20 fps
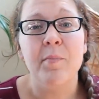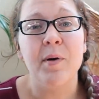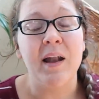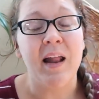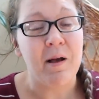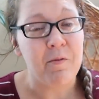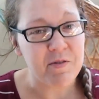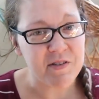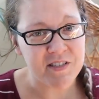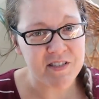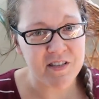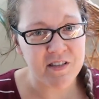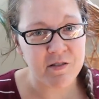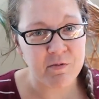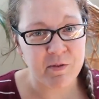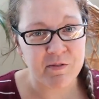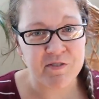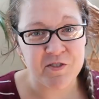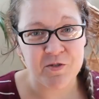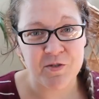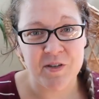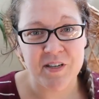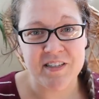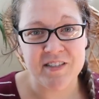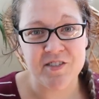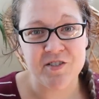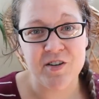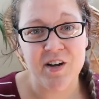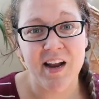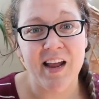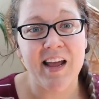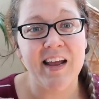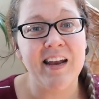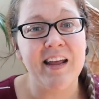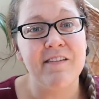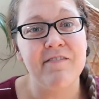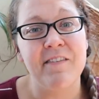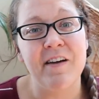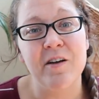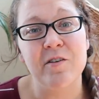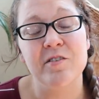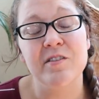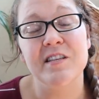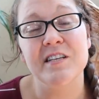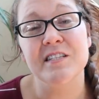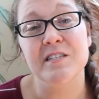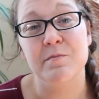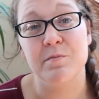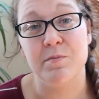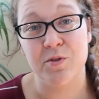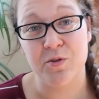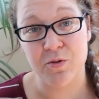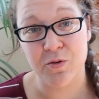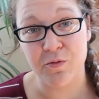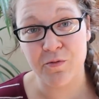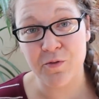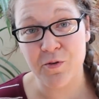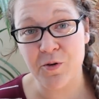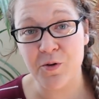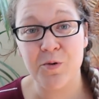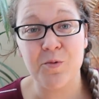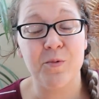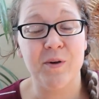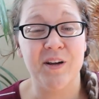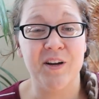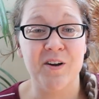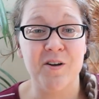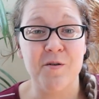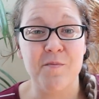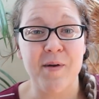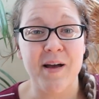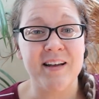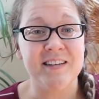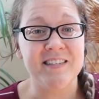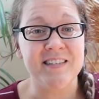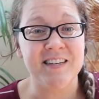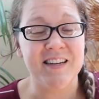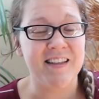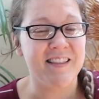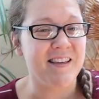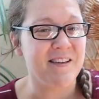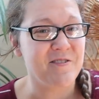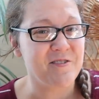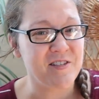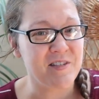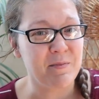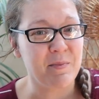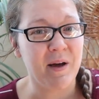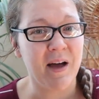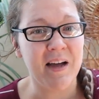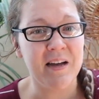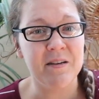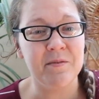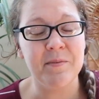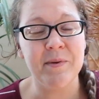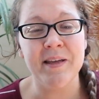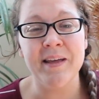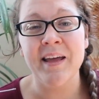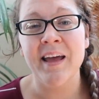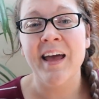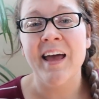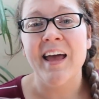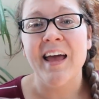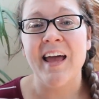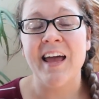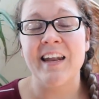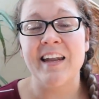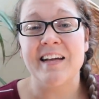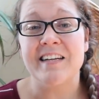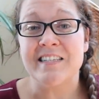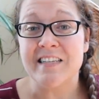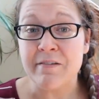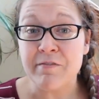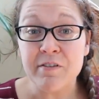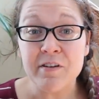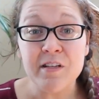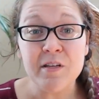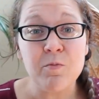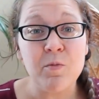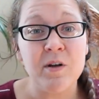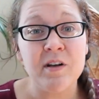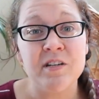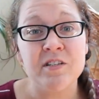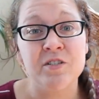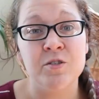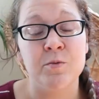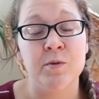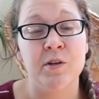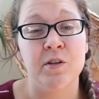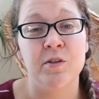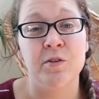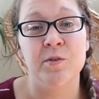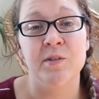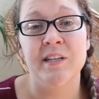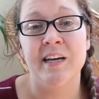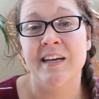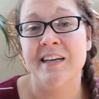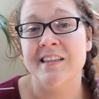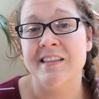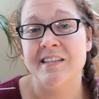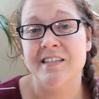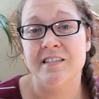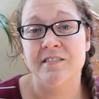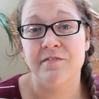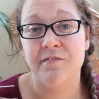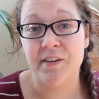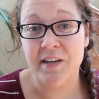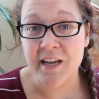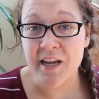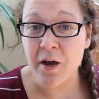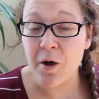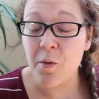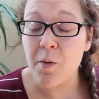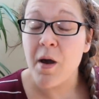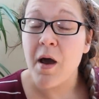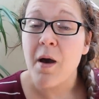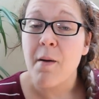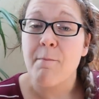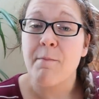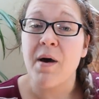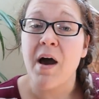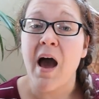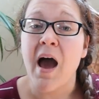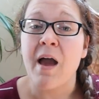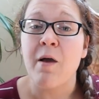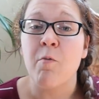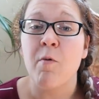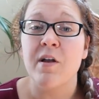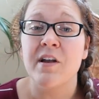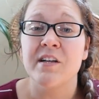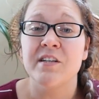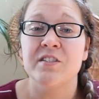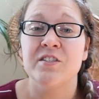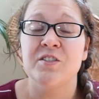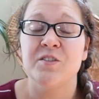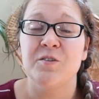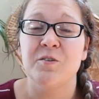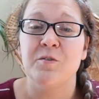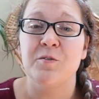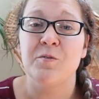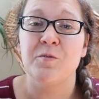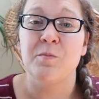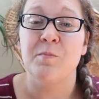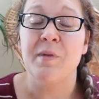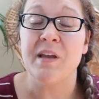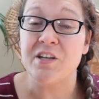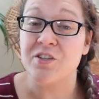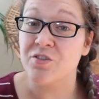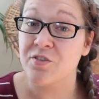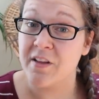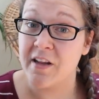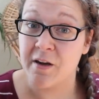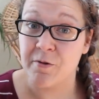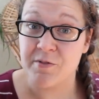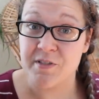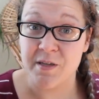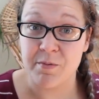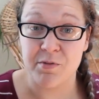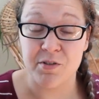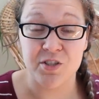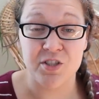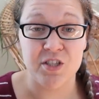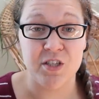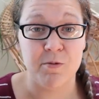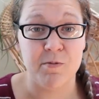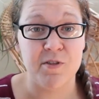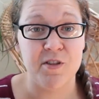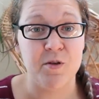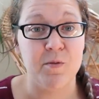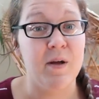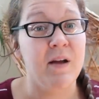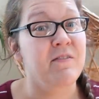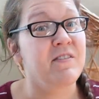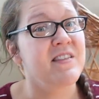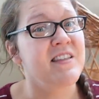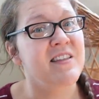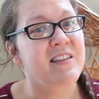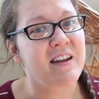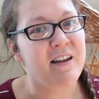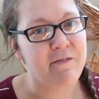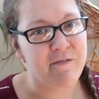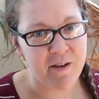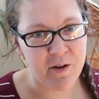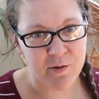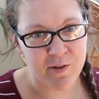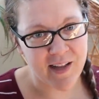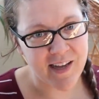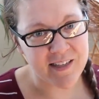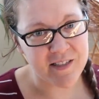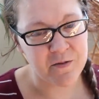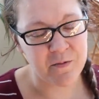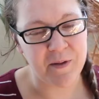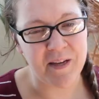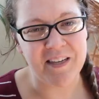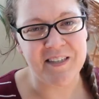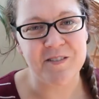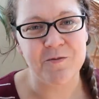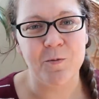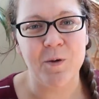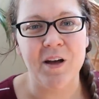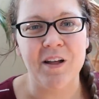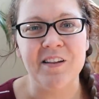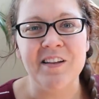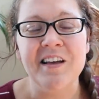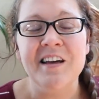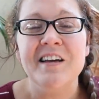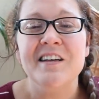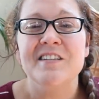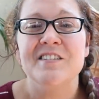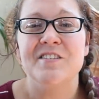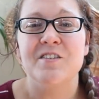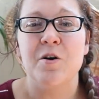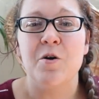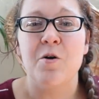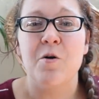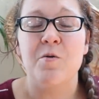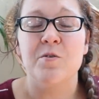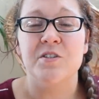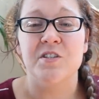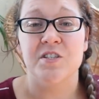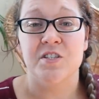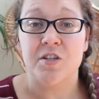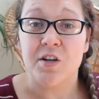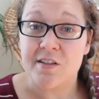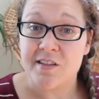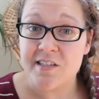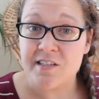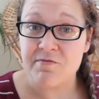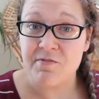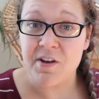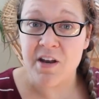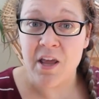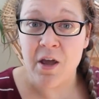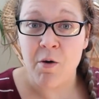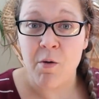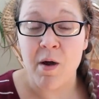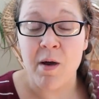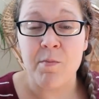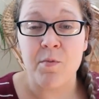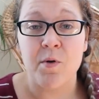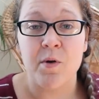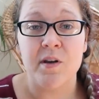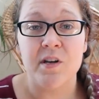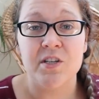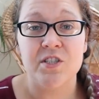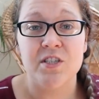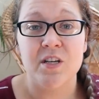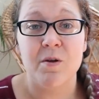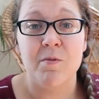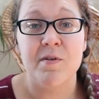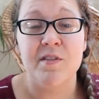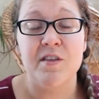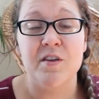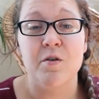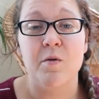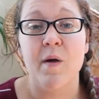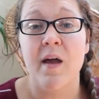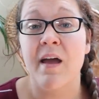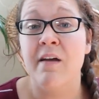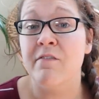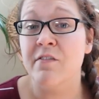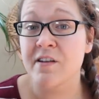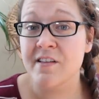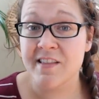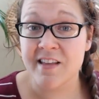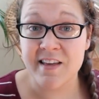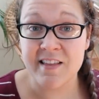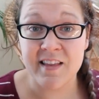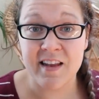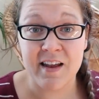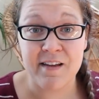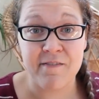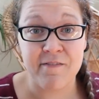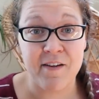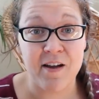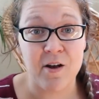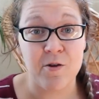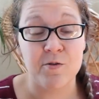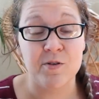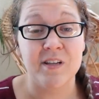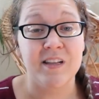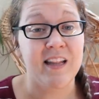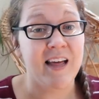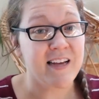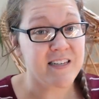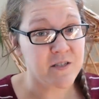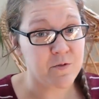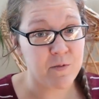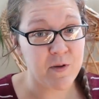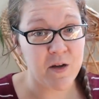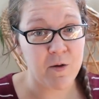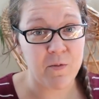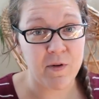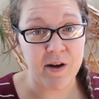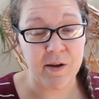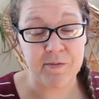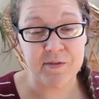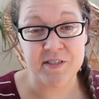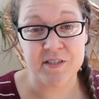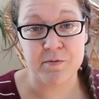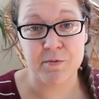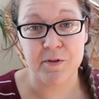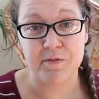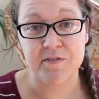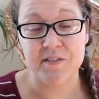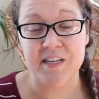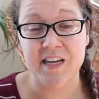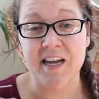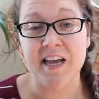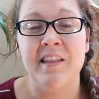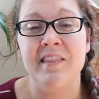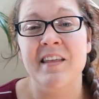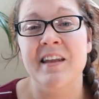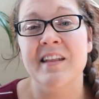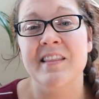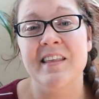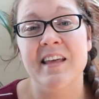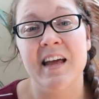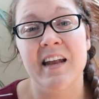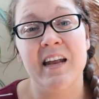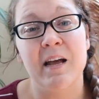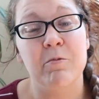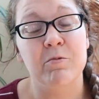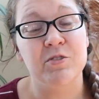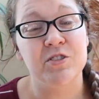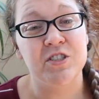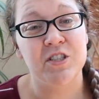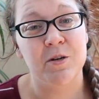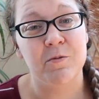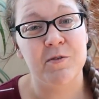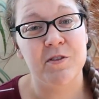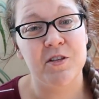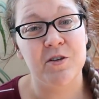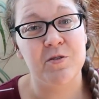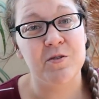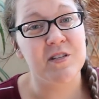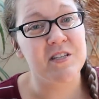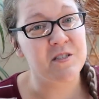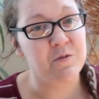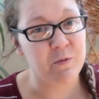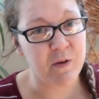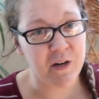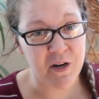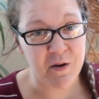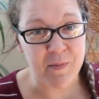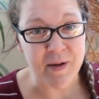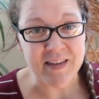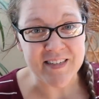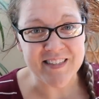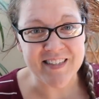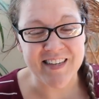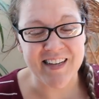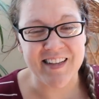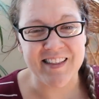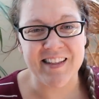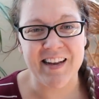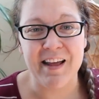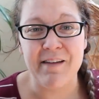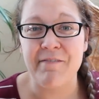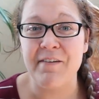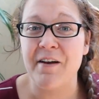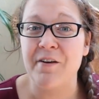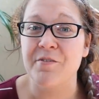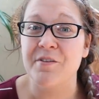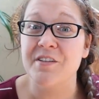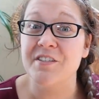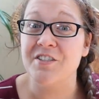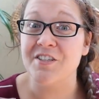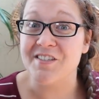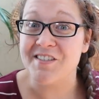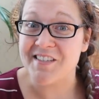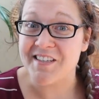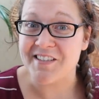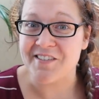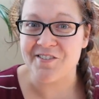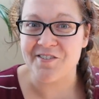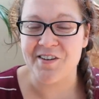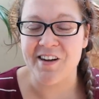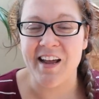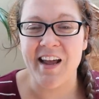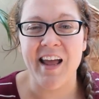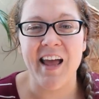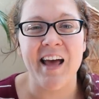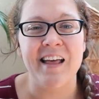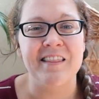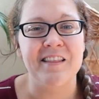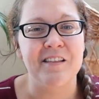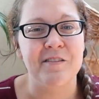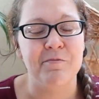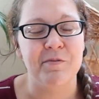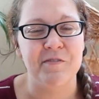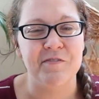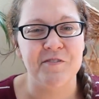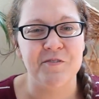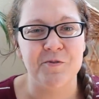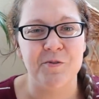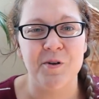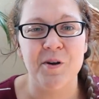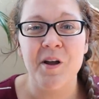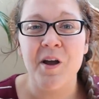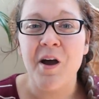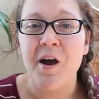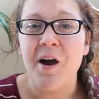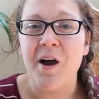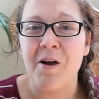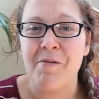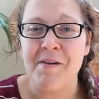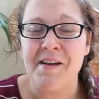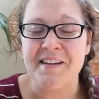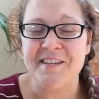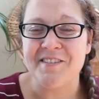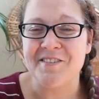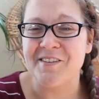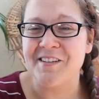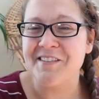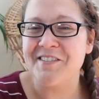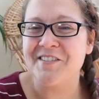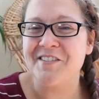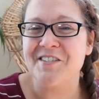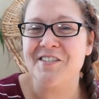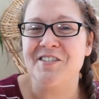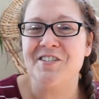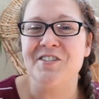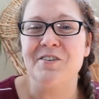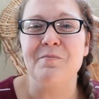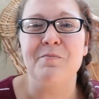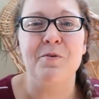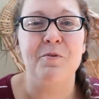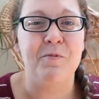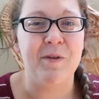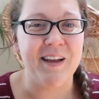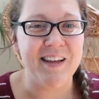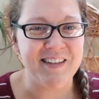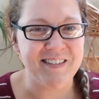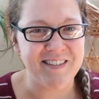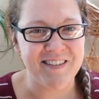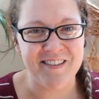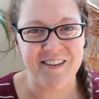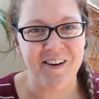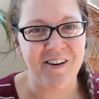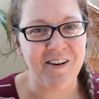but I went to the thrift store yesterday and I found this beautiful wicker bassinet that you see behind me, and I definitely wanted to include that in this video, but I wanted to make sure that I was able to share with you everything that I found last week as well. So to start this video, I'm going to share with you everything that I found last week when I was thrifting, and then at the end I will share with you this wicker bassinet that I found just yesterday at the thrift store. All right, so let's just jump right into the